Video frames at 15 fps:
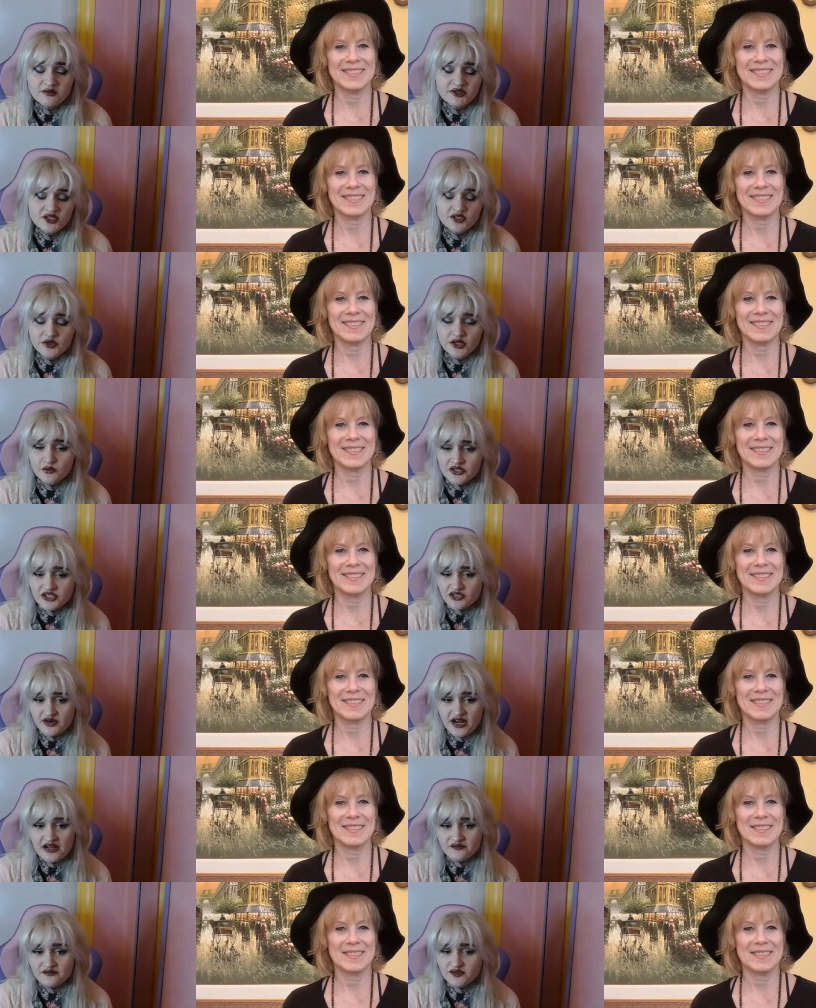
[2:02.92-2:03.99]
Speaker 1: been doing
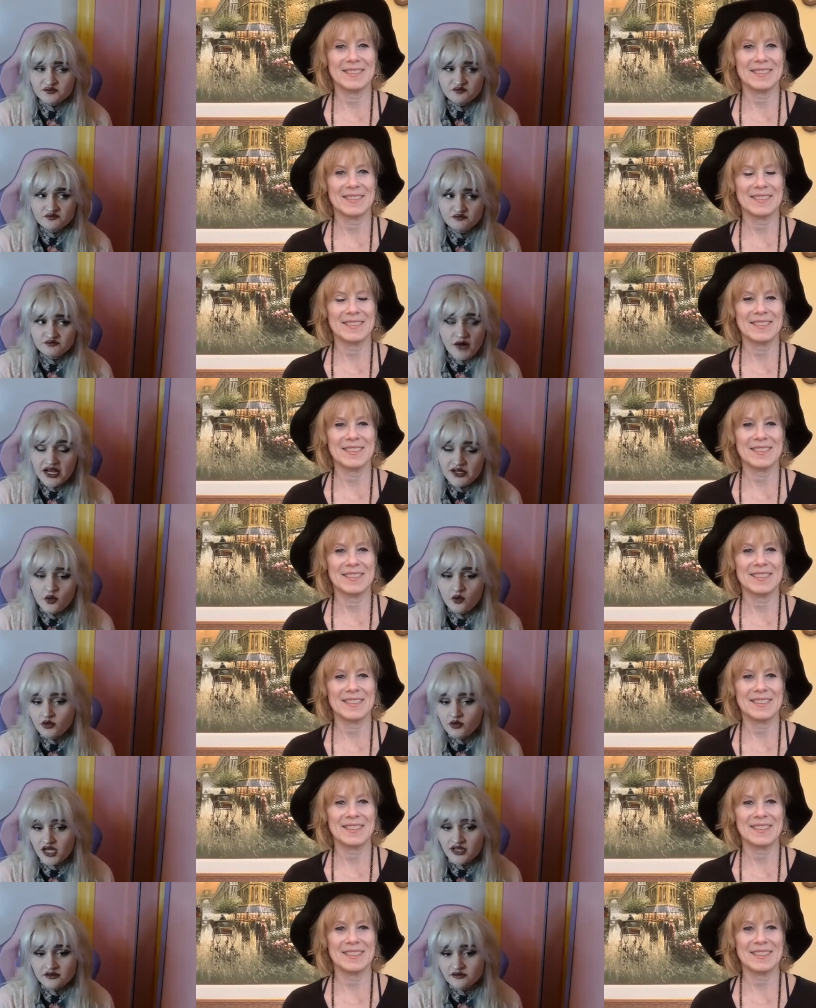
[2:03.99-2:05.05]
witchcraft my
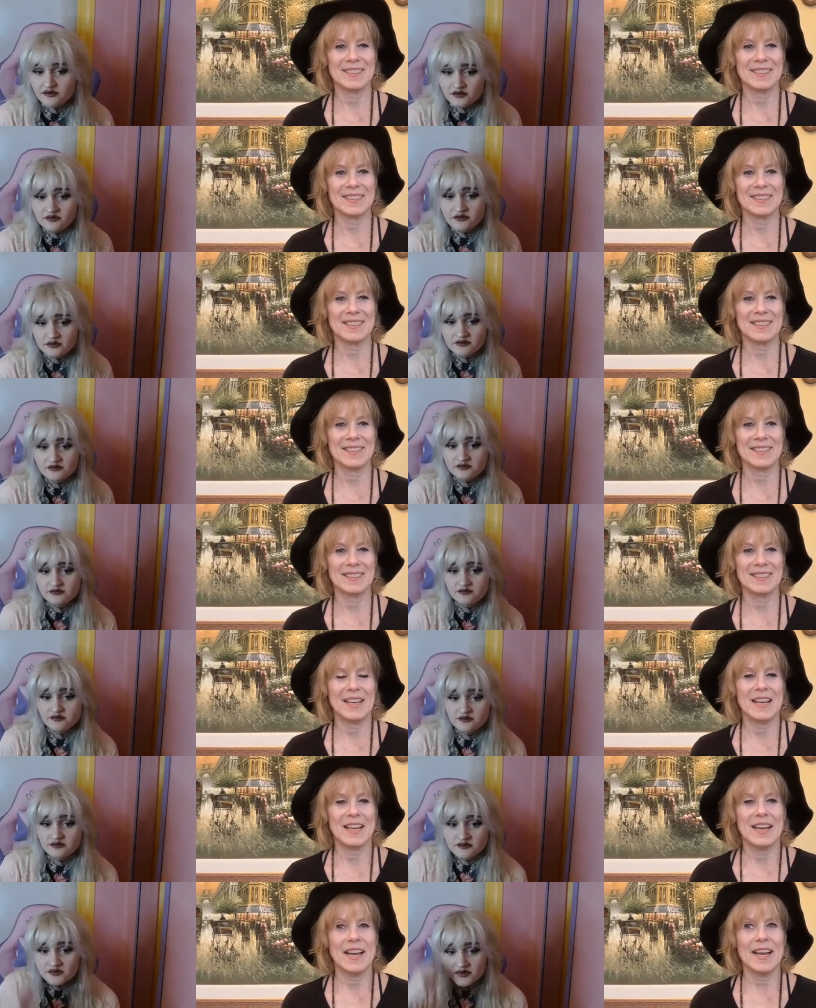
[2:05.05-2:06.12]
whole life.
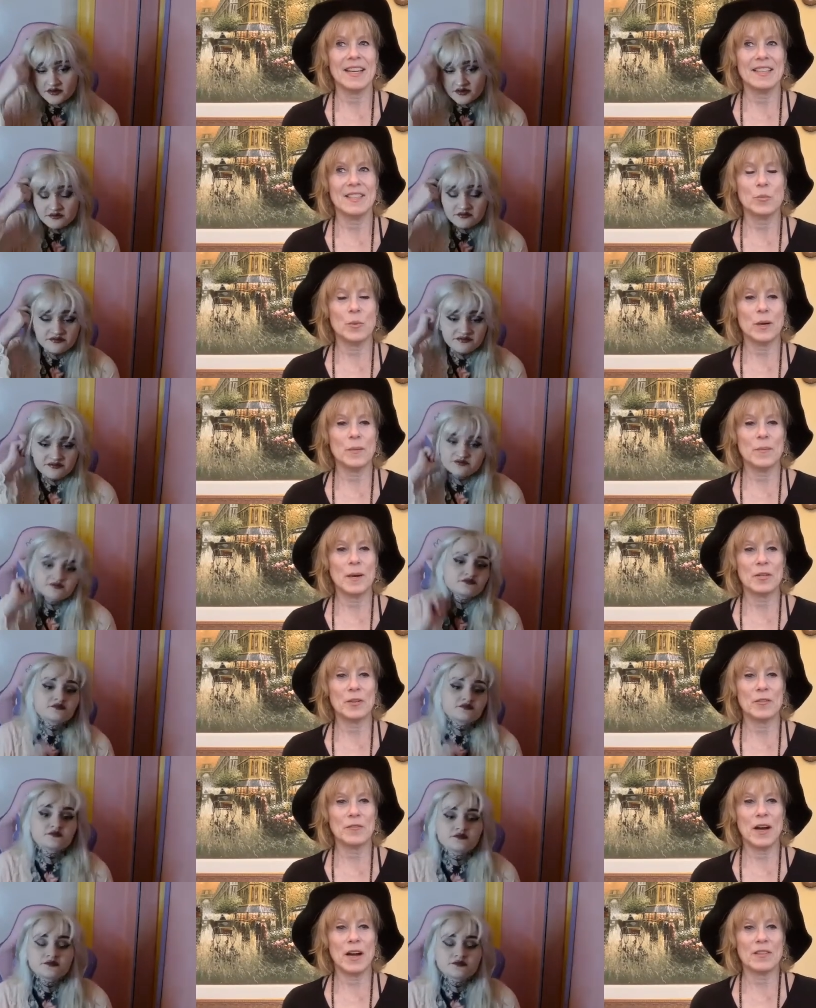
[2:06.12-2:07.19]
Speaker 2: And what
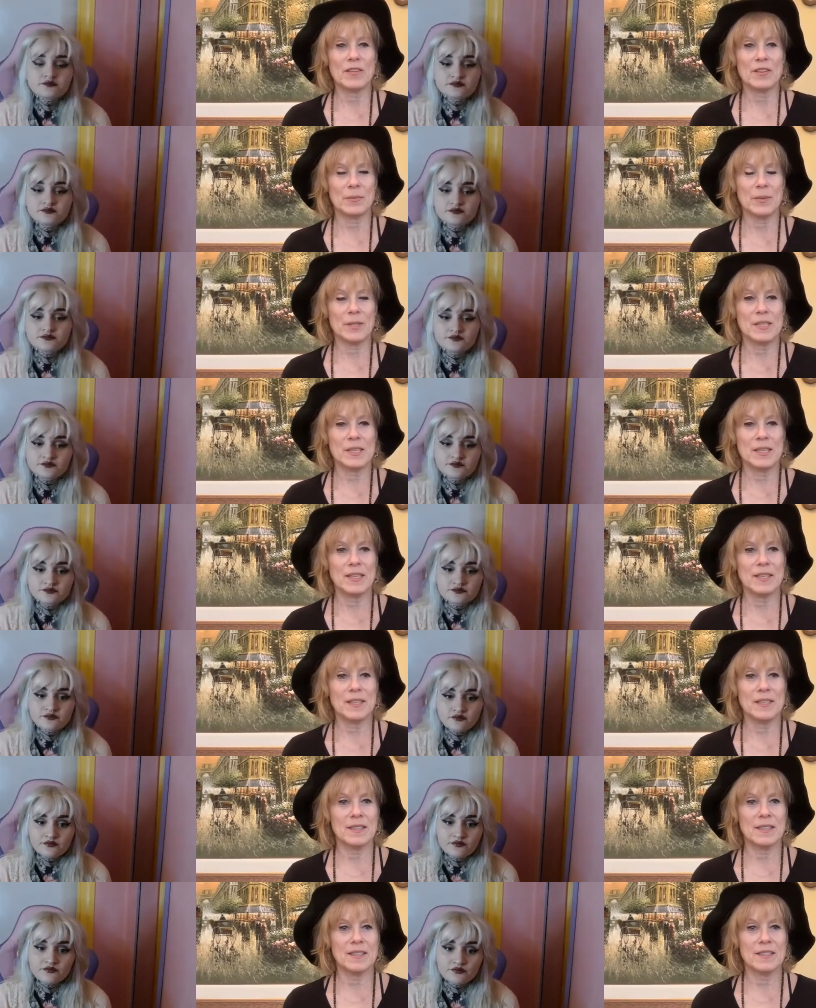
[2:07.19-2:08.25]
about your father? Was
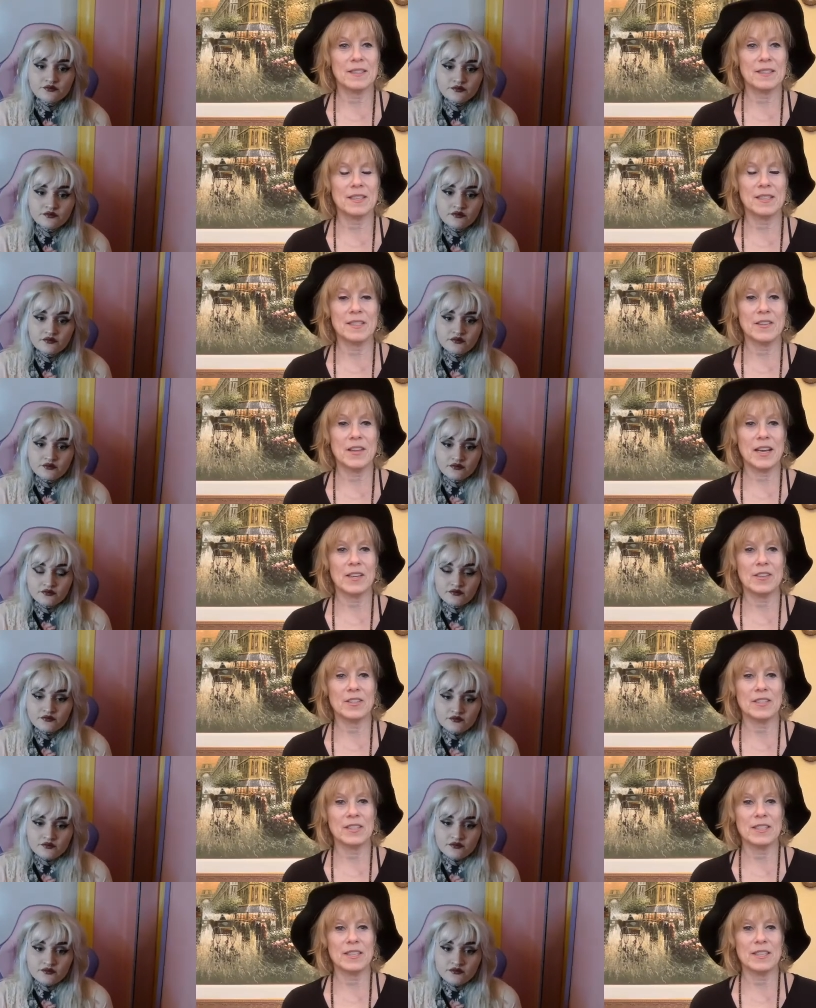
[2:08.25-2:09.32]
he in, into that,
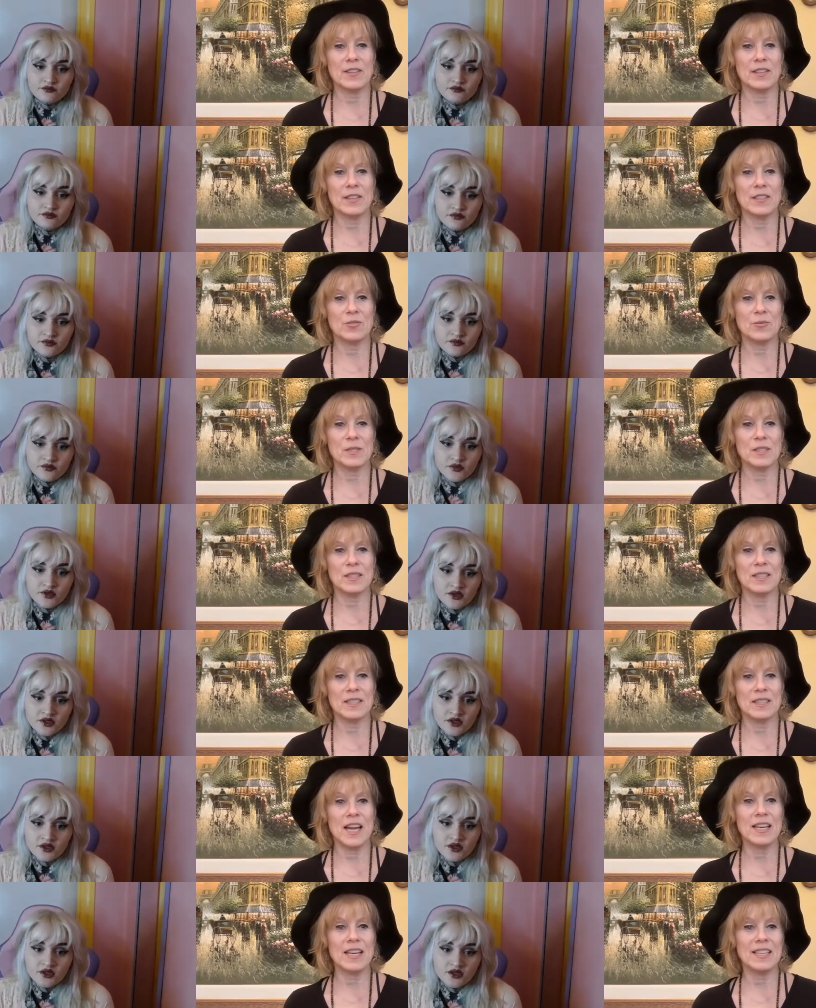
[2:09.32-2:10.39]
or did he think she was a
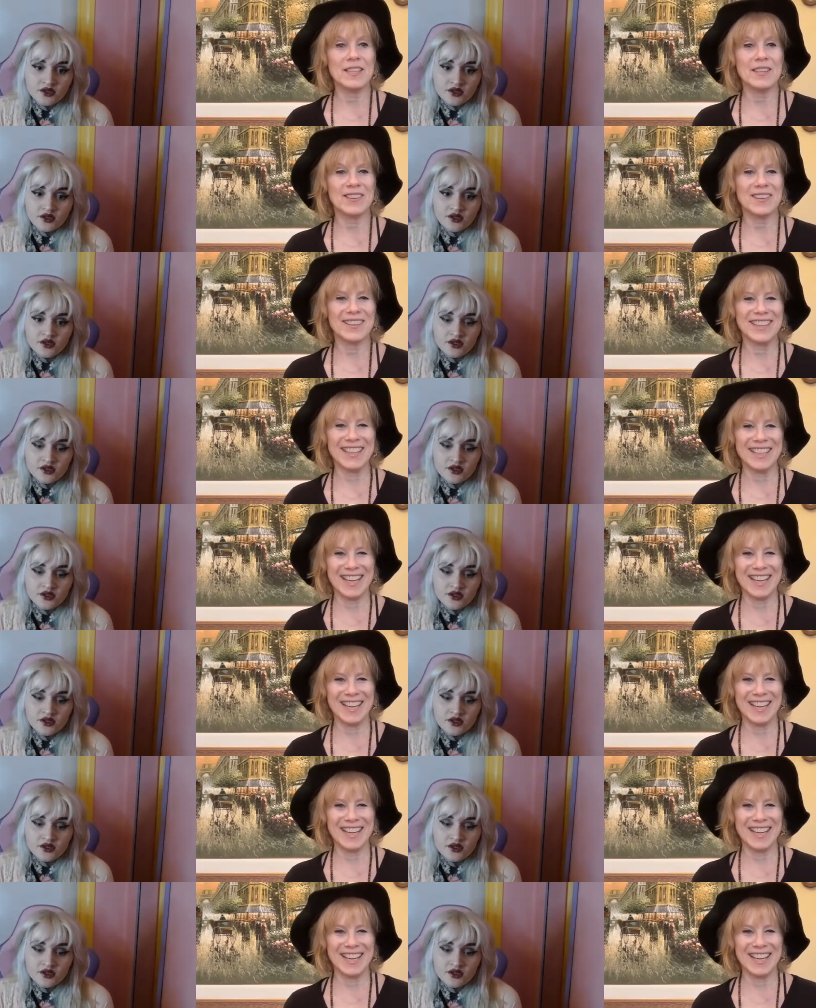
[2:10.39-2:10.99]
little nutty, or